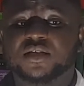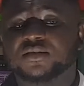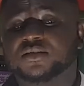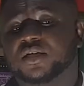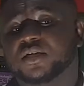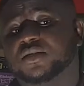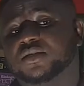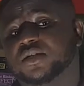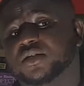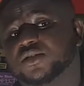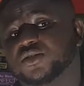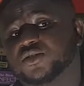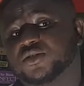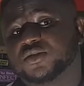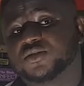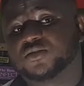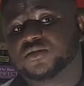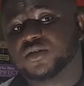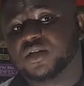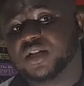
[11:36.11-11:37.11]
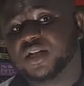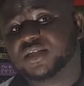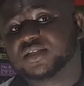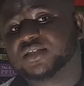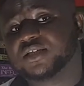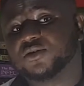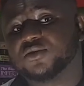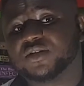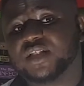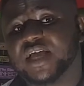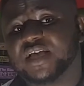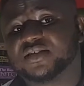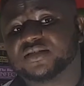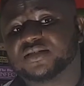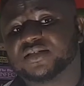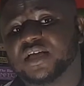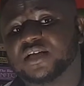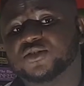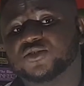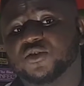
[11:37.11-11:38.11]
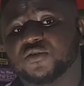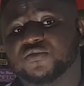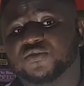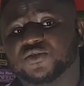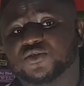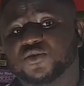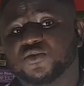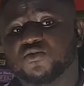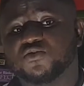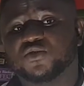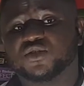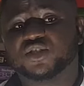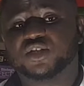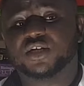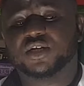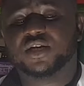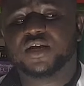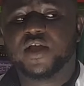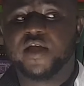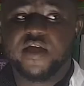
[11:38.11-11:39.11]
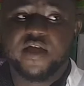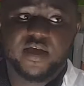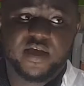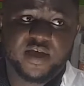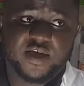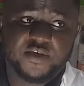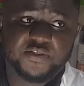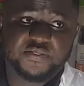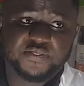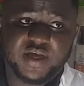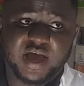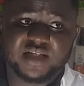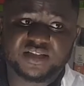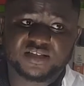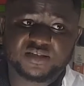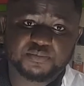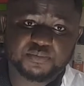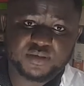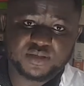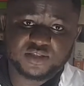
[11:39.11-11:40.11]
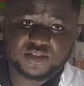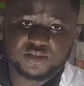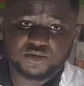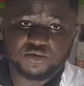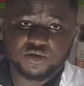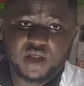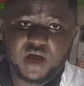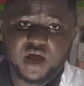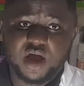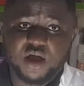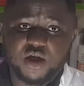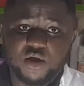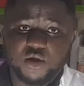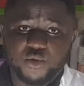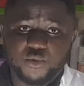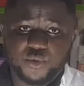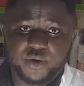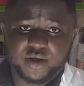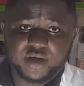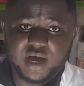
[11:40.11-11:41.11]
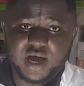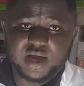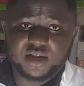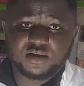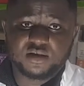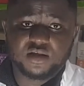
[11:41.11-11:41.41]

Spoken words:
then the little the extent of resolution in that particular regard.